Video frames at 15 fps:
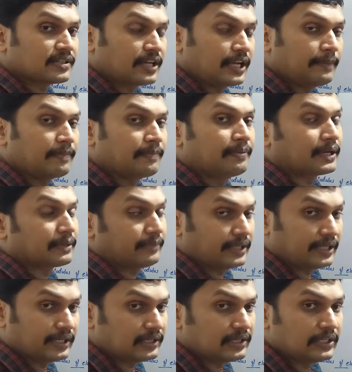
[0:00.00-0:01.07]
shape
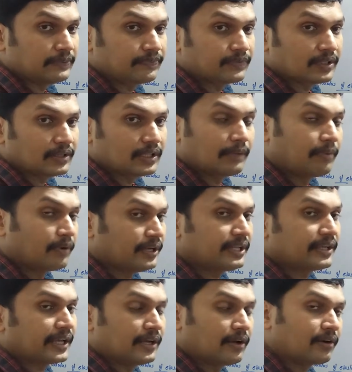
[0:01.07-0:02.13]
permanently. The
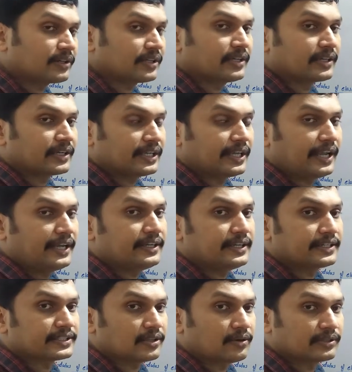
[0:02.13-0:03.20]
body cannot
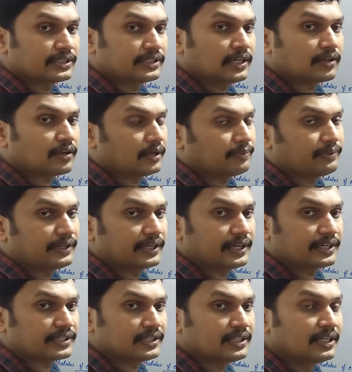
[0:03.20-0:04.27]
regain its original
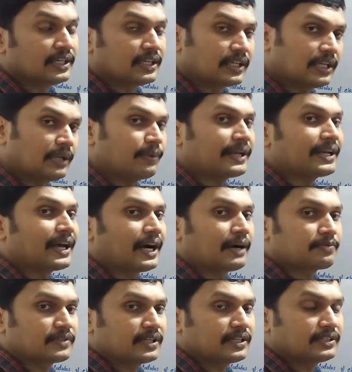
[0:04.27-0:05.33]
configuration even
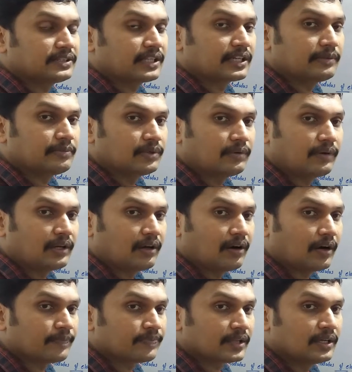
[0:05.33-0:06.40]
after the removal
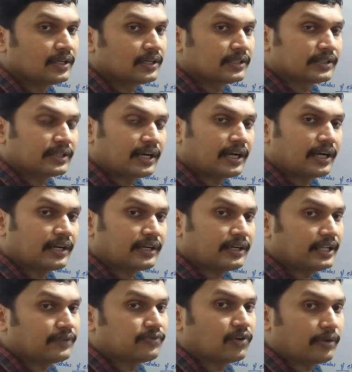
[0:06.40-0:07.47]
of the
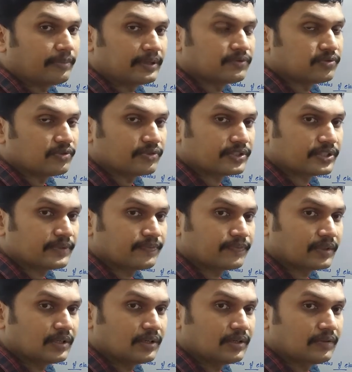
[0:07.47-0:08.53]
deforming force.
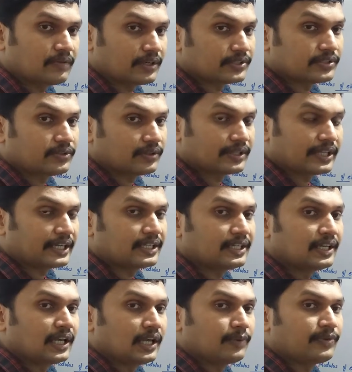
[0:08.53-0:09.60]
Once you know
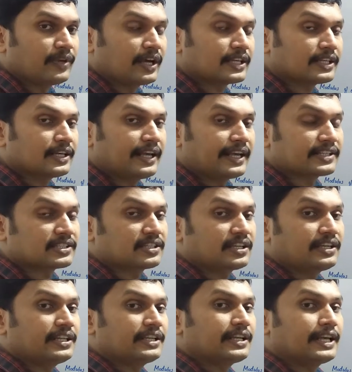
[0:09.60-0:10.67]
that, if you are
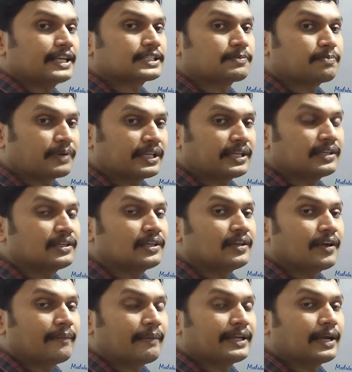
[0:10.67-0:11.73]
extending a spring
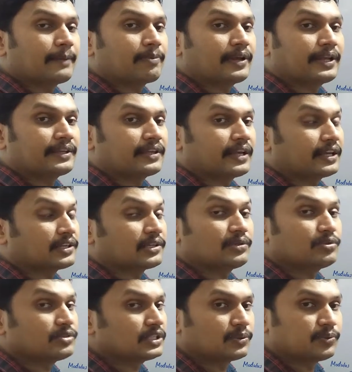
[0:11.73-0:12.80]
by applying a
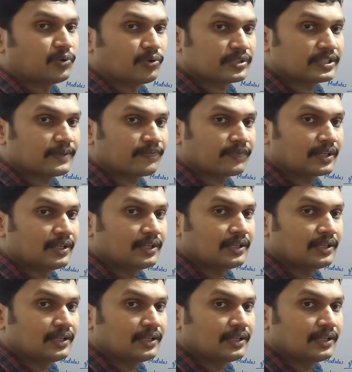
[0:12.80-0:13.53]
huge force,